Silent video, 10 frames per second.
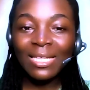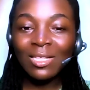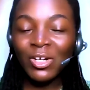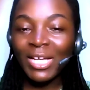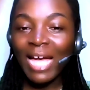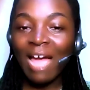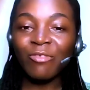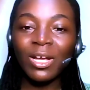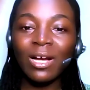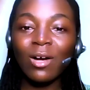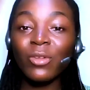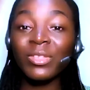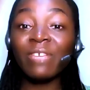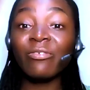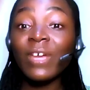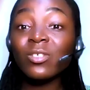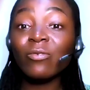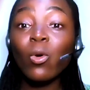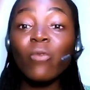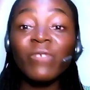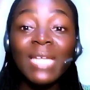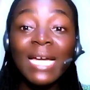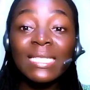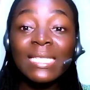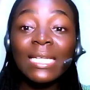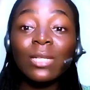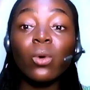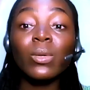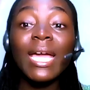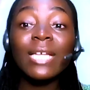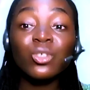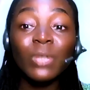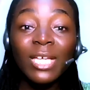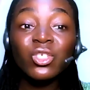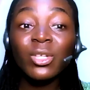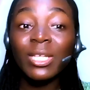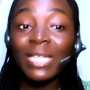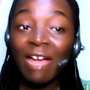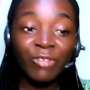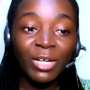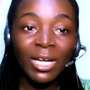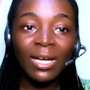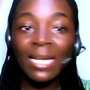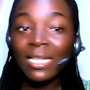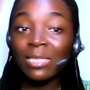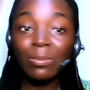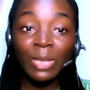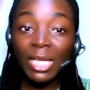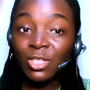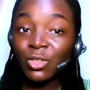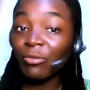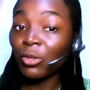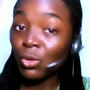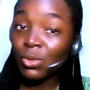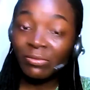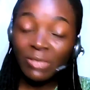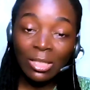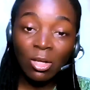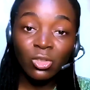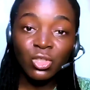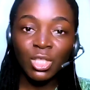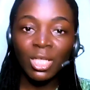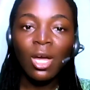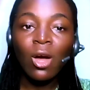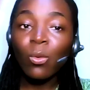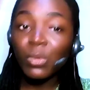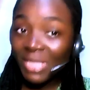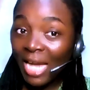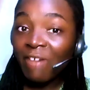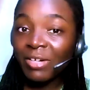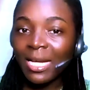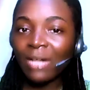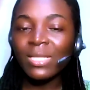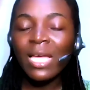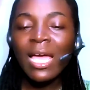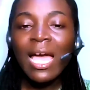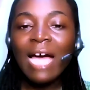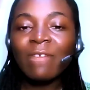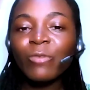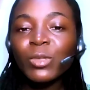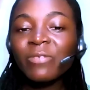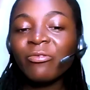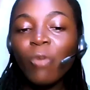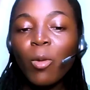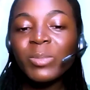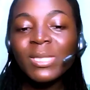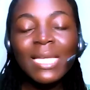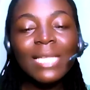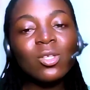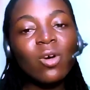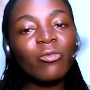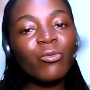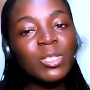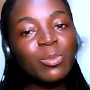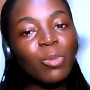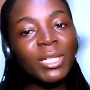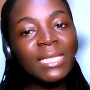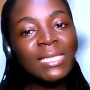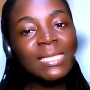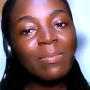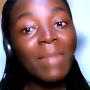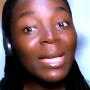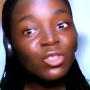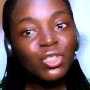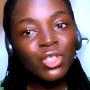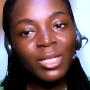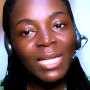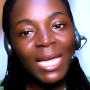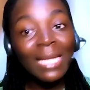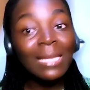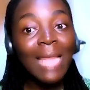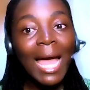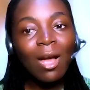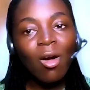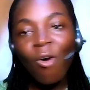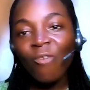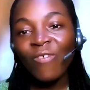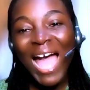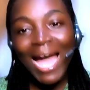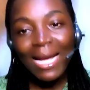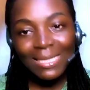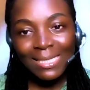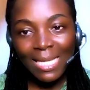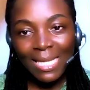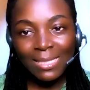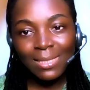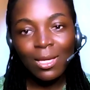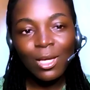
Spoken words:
eLearning Africa on the effect of COVID-19 on education in Africa and its implication for the use of technology was carried out, and 44% of respondents mentioned a lack of access